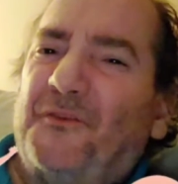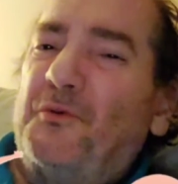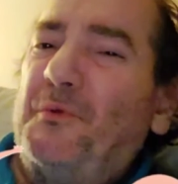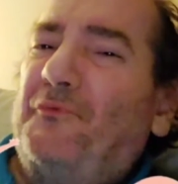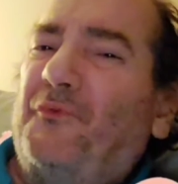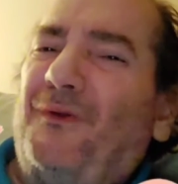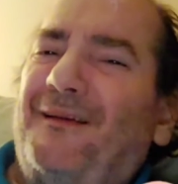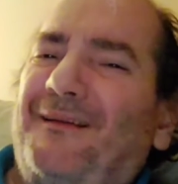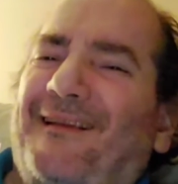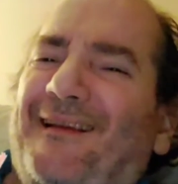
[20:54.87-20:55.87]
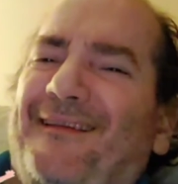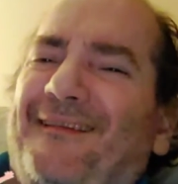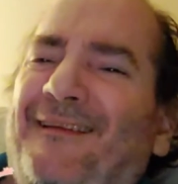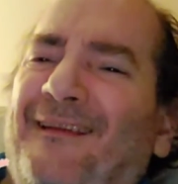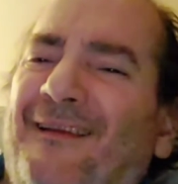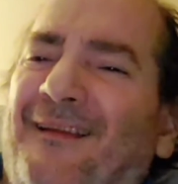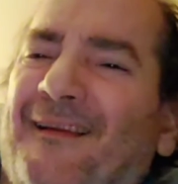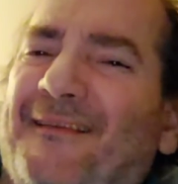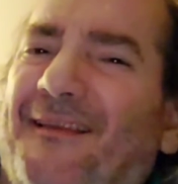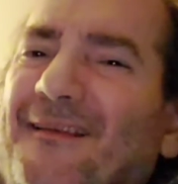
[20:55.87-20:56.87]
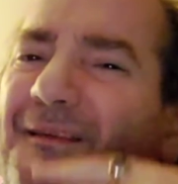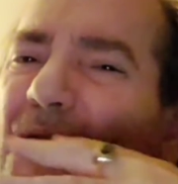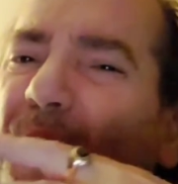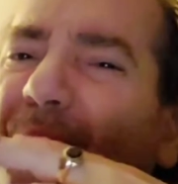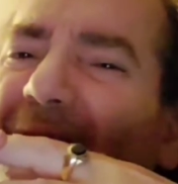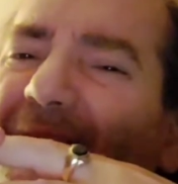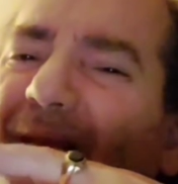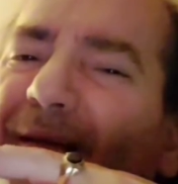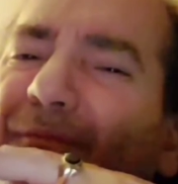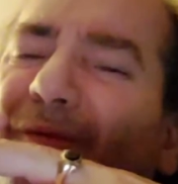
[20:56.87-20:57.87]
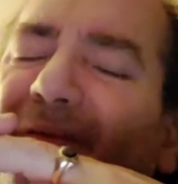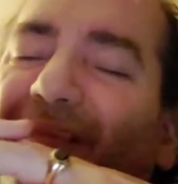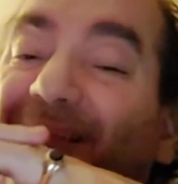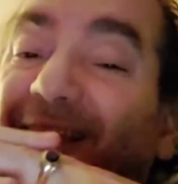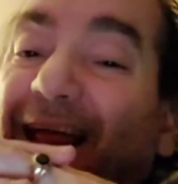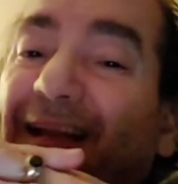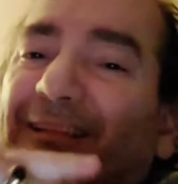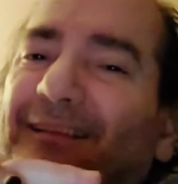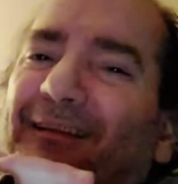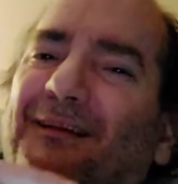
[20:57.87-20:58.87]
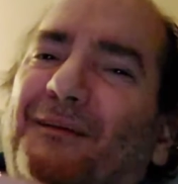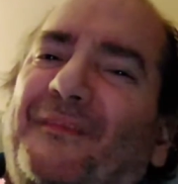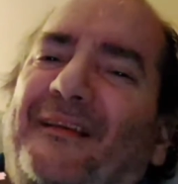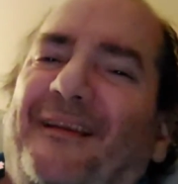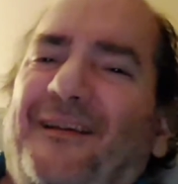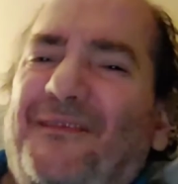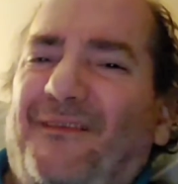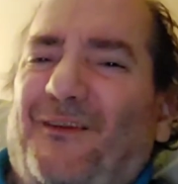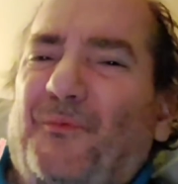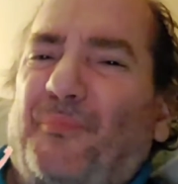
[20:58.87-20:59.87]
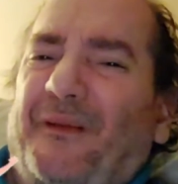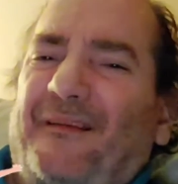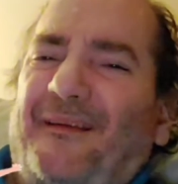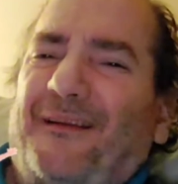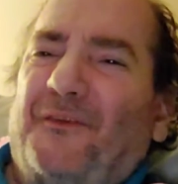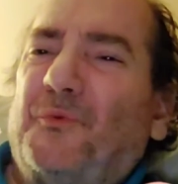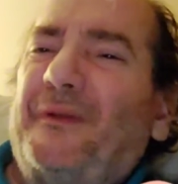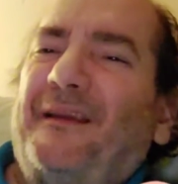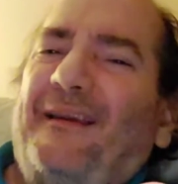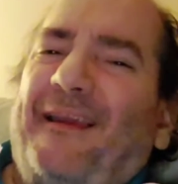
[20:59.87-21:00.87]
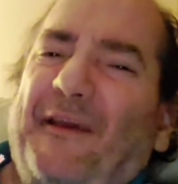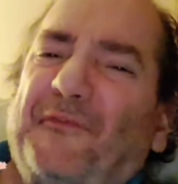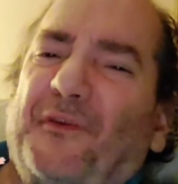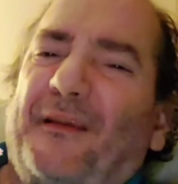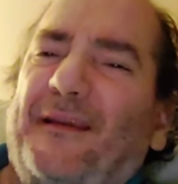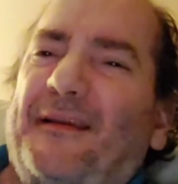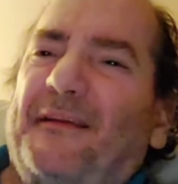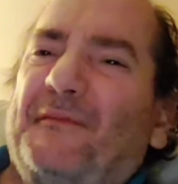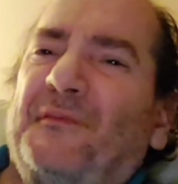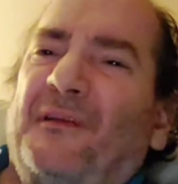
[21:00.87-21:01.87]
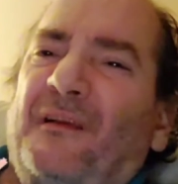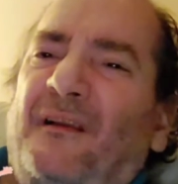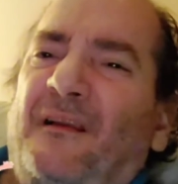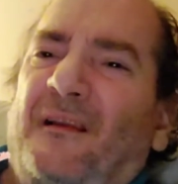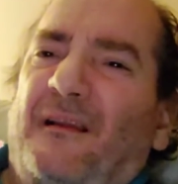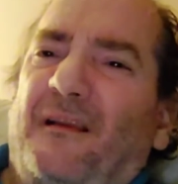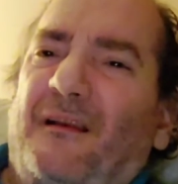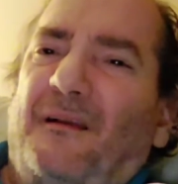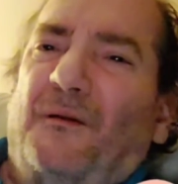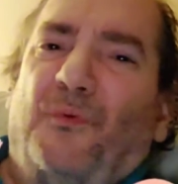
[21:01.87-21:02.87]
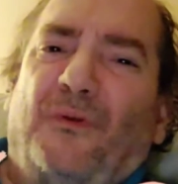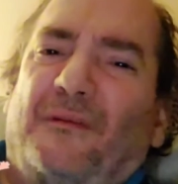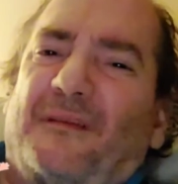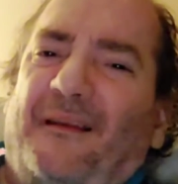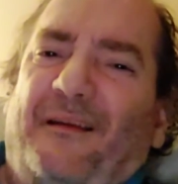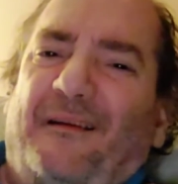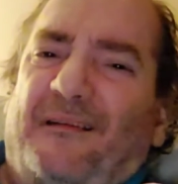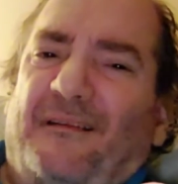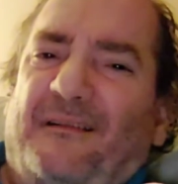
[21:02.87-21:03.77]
Do we focus on the little bit of love or the lot of love that nations can bring together? Do we have to have a world leader?